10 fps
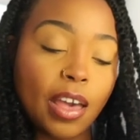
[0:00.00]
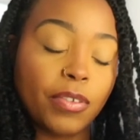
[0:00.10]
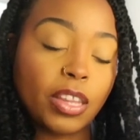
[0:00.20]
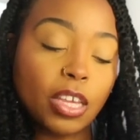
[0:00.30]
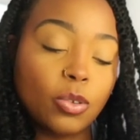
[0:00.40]
i
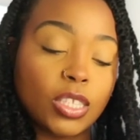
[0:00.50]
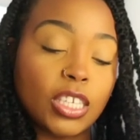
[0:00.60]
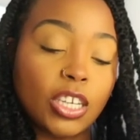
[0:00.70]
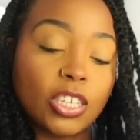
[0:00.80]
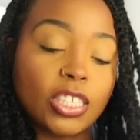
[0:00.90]
feel like you
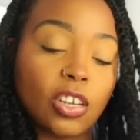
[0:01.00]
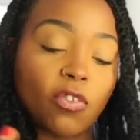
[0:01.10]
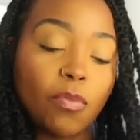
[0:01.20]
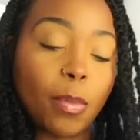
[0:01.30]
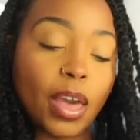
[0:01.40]
see
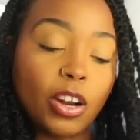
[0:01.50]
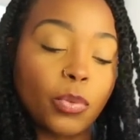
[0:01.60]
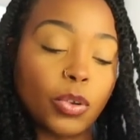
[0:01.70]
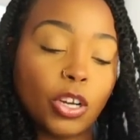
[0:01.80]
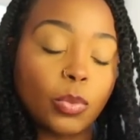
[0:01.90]
yourself better
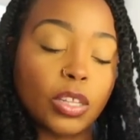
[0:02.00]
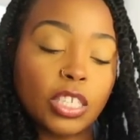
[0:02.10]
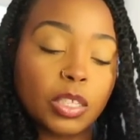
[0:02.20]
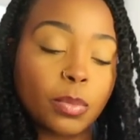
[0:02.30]
when you're with this